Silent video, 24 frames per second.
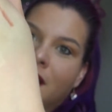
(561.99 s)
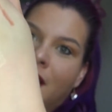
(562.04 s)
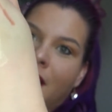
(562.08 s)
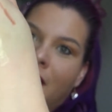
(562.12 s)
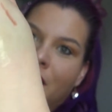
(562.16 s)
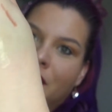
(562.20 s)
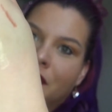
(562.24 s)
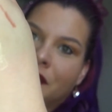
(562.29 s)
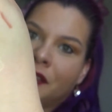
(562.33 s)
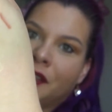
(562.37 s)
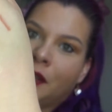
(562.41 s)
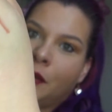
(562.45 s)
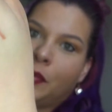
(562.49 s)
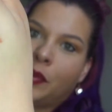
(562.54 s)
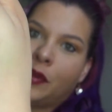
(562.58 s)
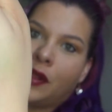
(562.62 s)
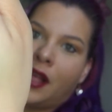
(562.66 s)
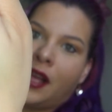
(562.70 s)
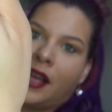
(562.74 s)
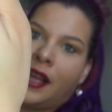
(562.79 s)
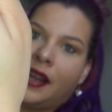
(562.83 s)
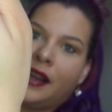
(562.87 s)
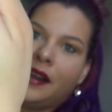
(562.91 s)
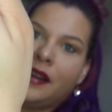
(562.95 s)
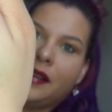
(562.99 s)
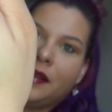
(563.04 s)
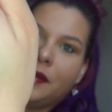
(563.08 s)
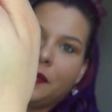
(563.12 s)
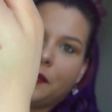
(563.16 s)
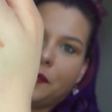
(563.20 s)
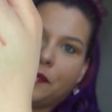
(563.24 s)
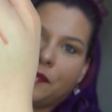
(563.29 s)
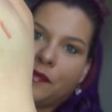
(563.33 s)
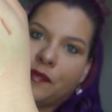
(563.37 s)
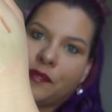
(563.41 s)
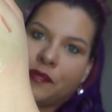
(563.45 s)
actually applied.
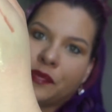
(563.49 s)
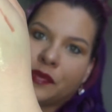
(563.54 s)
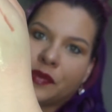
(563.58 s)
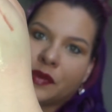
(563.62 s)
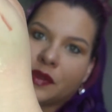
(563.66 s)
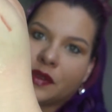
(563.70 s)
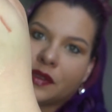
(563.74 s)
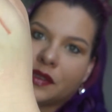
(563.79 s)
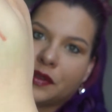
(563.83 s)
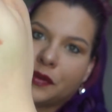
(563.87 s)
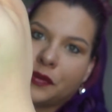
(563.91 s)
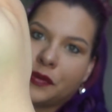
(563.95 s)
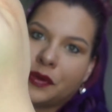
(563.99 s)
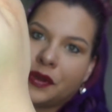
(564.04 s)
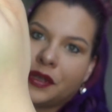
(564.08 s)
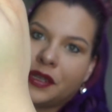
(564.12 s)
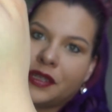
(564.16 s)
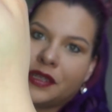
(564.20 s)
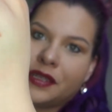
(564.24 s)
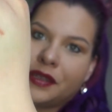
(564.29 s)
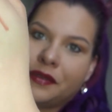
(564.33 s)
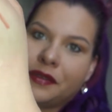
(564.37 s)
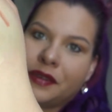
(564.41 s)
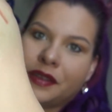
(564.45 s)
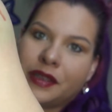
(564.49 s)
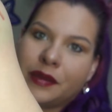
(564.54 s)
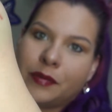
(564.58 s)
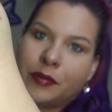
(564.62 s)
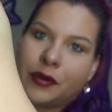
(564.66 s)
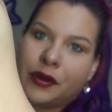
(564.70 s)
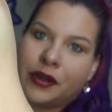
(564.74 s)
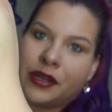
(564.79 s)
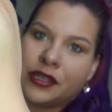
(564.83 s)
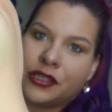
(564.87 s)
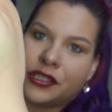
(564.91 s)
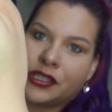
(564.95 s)
It's a really, really
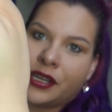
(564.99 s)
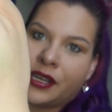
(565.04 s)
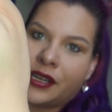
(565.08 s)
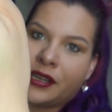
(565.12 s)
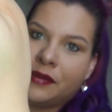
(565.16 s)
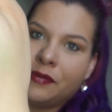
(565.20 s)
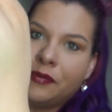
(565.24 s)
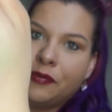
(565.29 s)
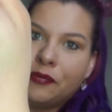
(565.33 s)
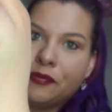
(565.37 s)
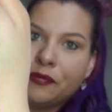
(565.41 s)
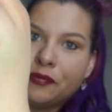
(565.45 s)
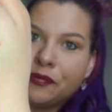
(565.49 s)
pretty shade.